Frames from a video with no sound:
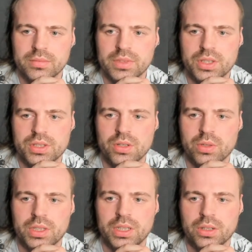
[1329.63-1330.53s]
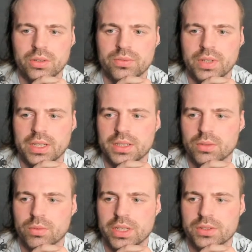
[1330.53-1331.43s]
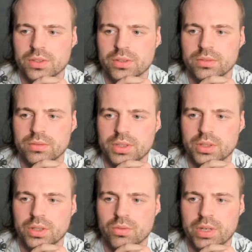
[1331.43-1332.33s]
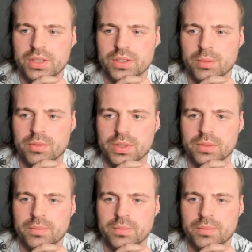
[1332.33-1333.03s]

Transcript: Just go in here, find the eraser, you can erase some of it.